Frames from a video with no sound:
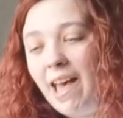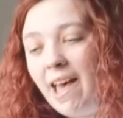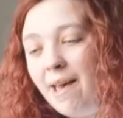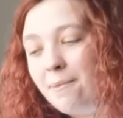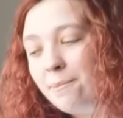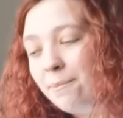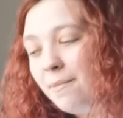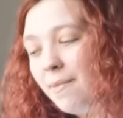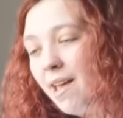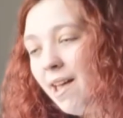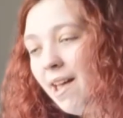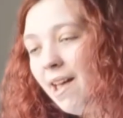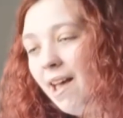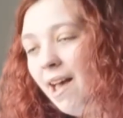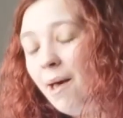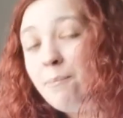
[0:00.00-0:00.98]

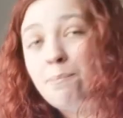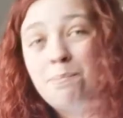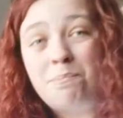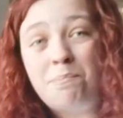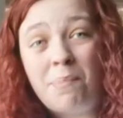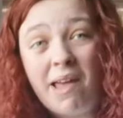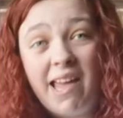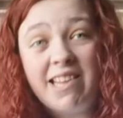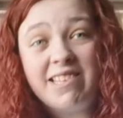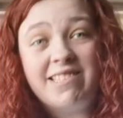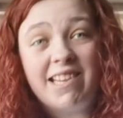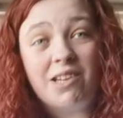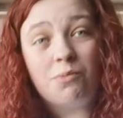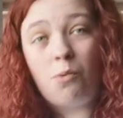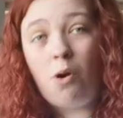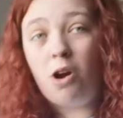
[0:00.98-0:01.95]
a
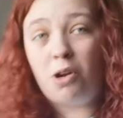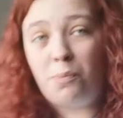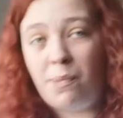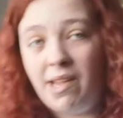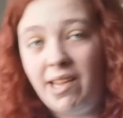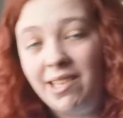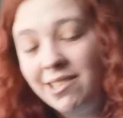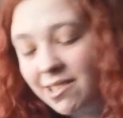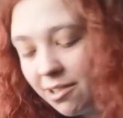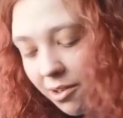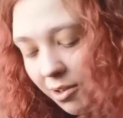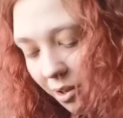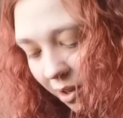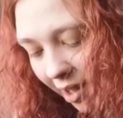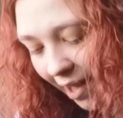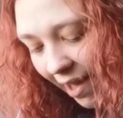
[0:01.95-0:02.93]
basic rock beat,
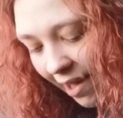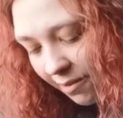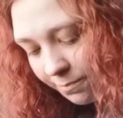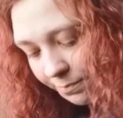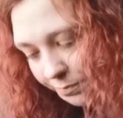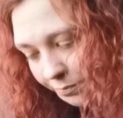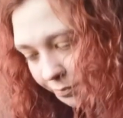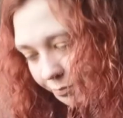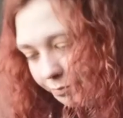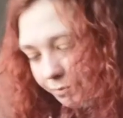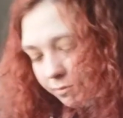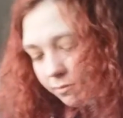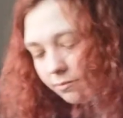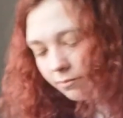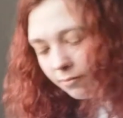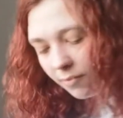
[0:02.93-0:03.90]
okay?
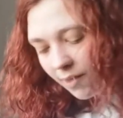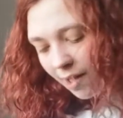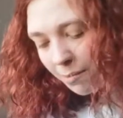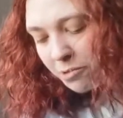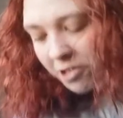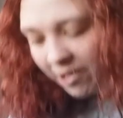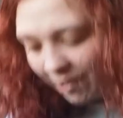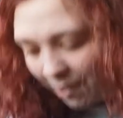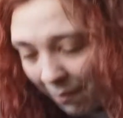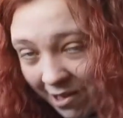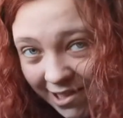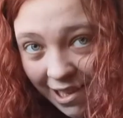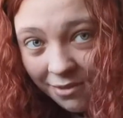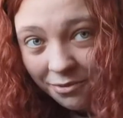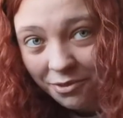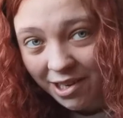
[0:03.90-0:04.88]
I'm just going to get
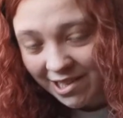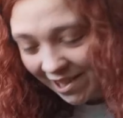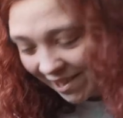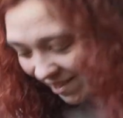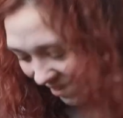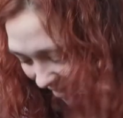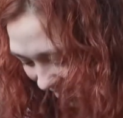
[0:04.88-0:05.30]
myself ready.